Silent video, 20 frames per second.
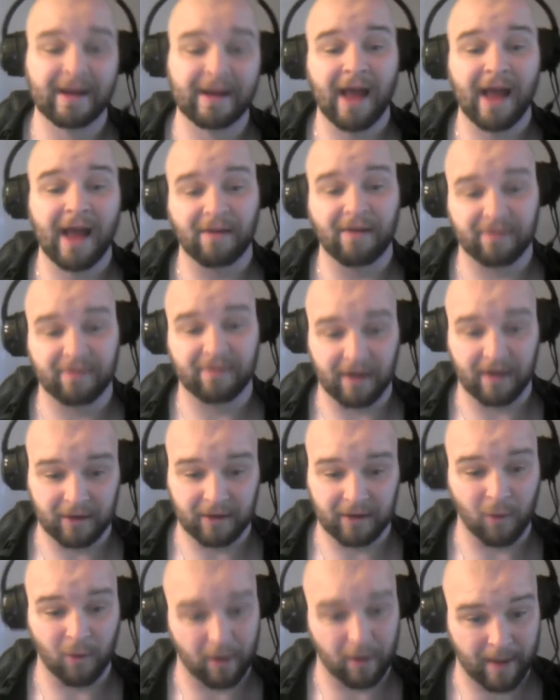the fucking
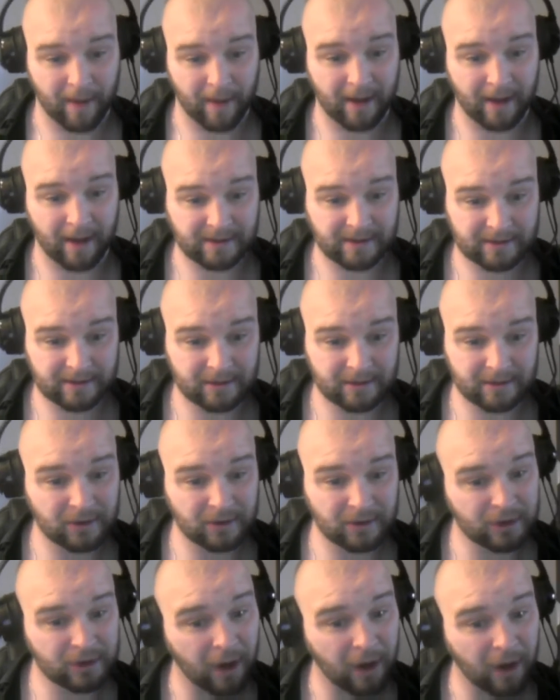quarterbacks.
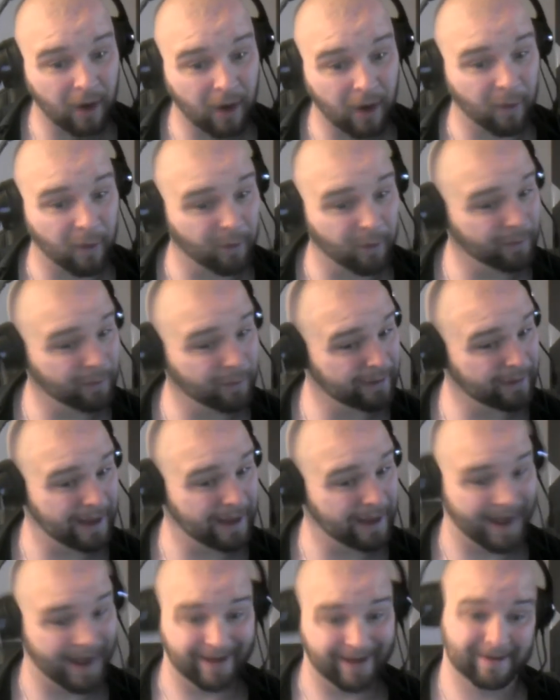So
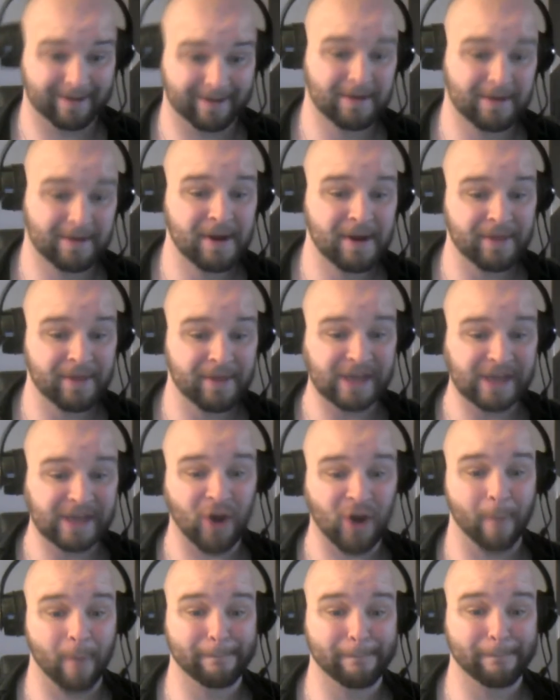these
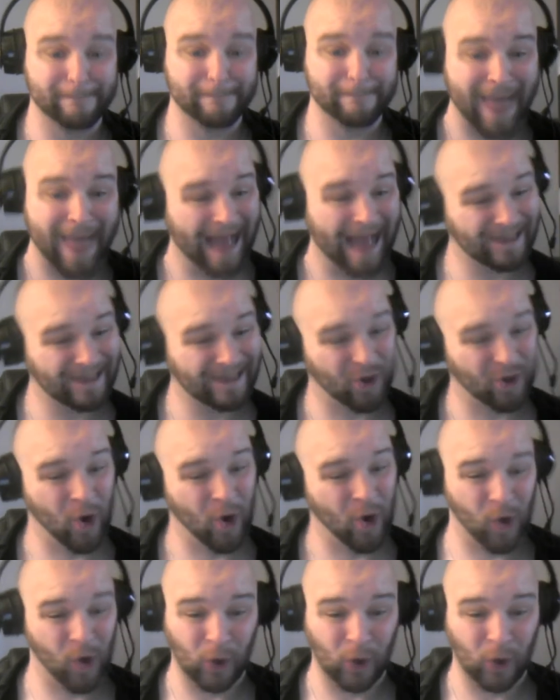are max
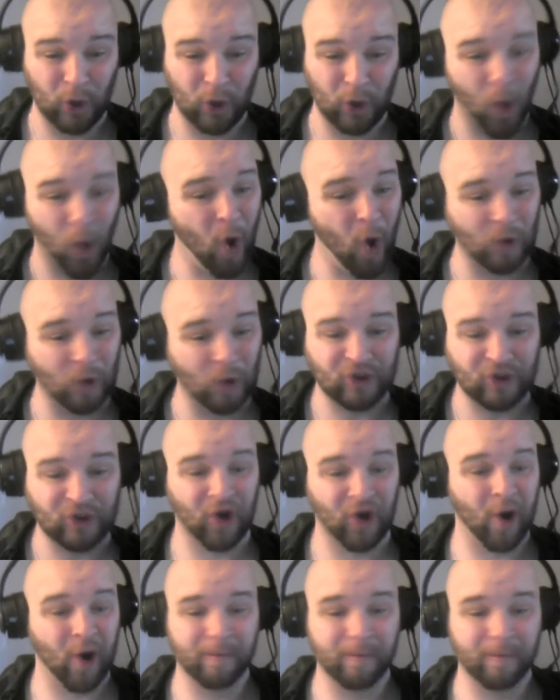earned, long
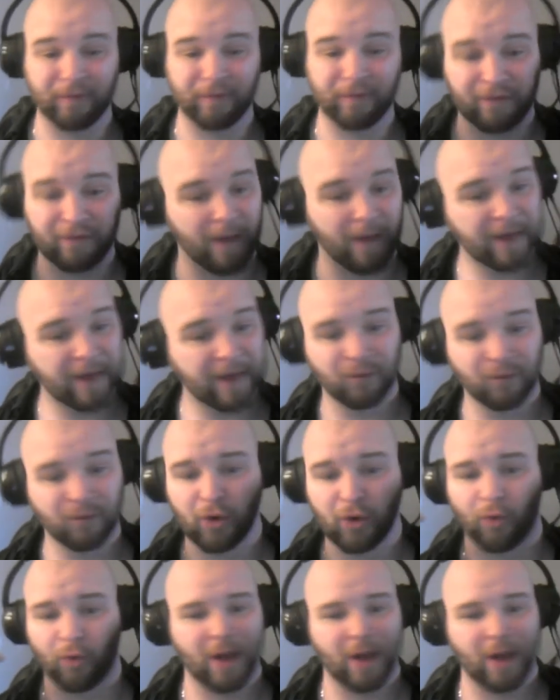term, fight
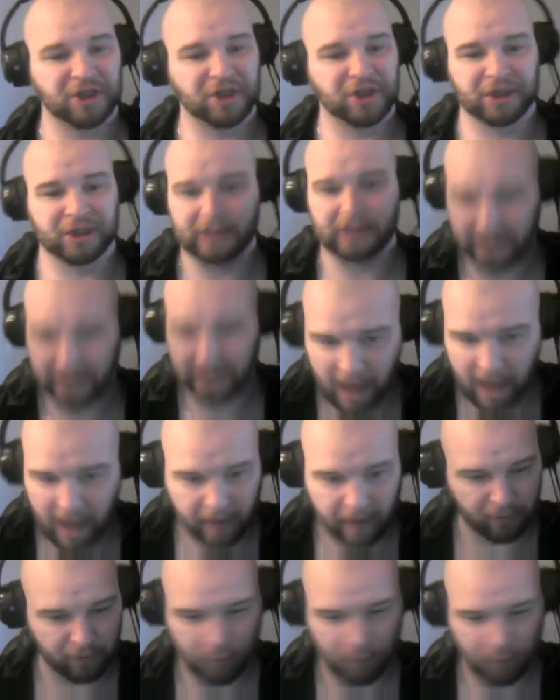regression,
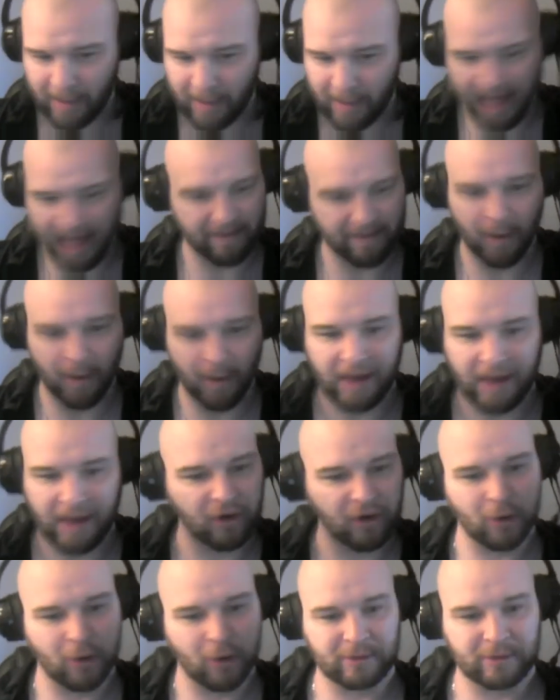locker room heavyweight
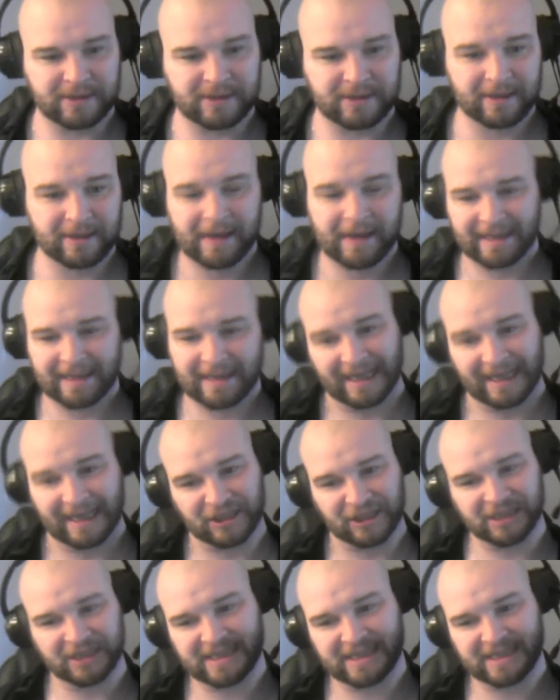dudes.
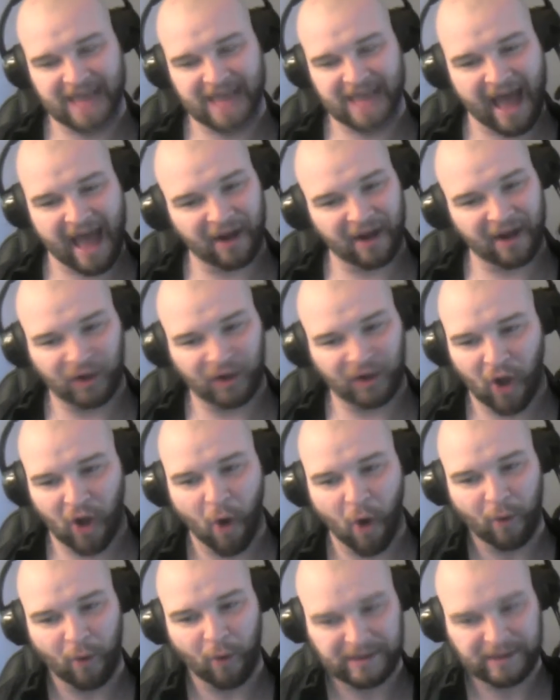Just that
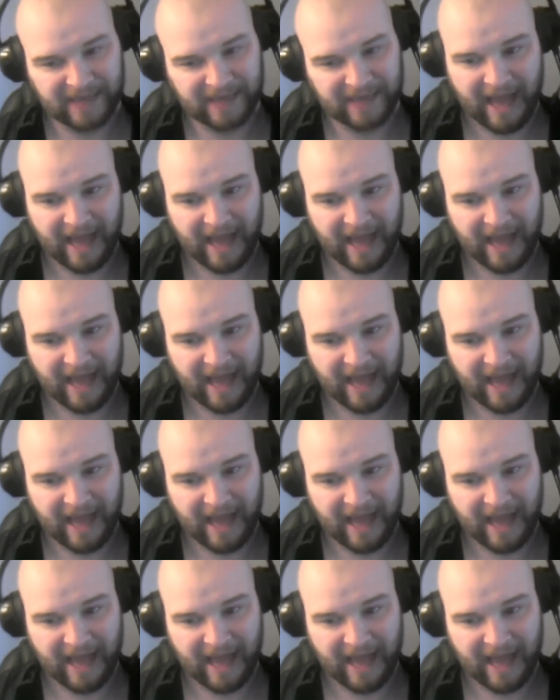alone is